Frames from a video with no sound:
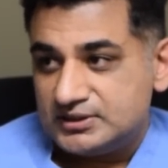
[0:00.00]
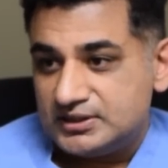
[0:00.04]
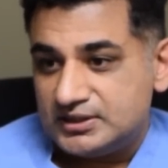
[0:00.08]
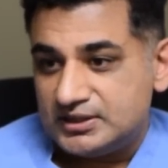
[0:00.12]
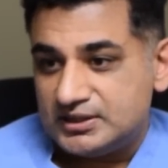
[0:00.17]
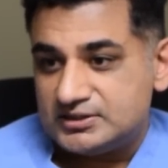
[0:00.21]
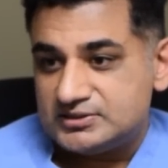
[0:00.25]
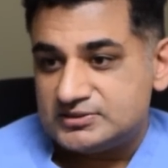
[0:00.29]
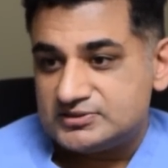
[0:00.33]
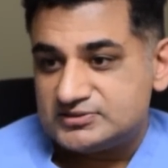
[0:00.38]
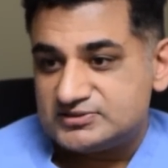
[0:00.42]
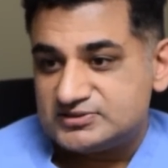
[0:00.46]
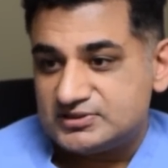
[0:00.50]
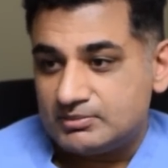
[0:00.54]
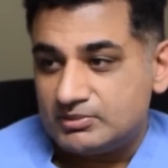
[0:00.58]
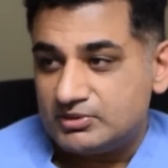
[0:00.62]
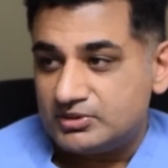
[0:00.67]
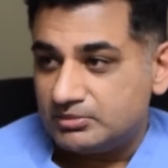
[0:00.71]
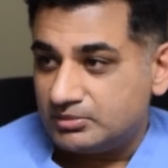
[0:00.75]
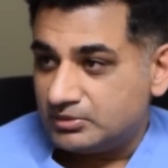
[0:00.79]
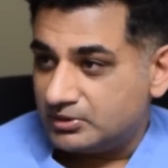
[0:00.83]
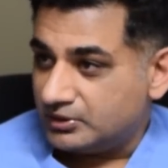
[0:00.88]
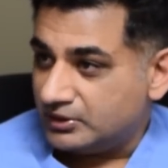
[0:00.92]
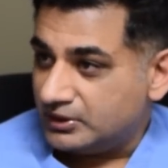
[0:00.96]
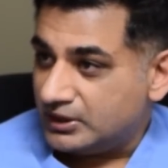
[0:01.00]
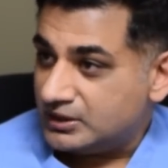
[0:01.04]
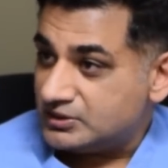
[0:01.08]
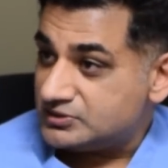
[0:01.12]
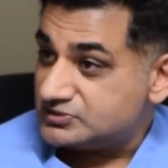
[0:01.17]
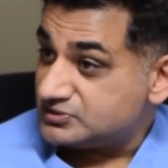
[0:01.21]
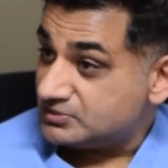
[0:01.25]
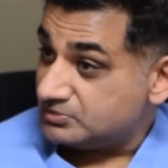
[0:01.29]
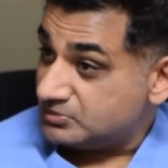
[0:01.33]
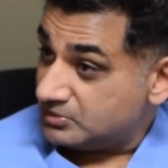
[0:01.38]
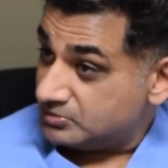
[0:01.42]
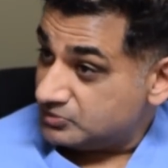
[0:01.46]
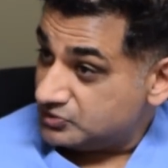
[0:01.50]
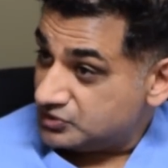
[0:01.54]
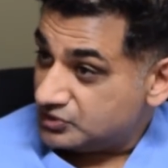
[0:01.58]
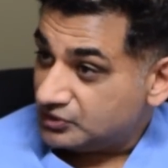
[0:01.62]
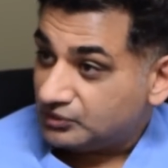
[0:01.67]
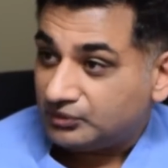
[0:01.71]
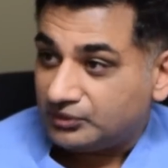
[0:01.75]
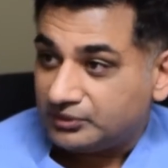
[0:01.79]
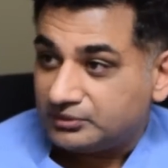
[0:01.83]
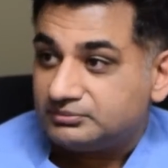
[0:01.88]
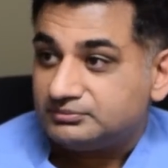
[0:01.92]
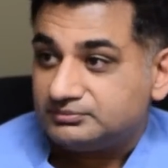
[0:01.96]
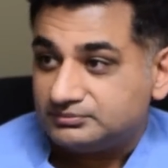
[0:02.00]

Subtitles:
And some of them are innate, and some of them you can learn.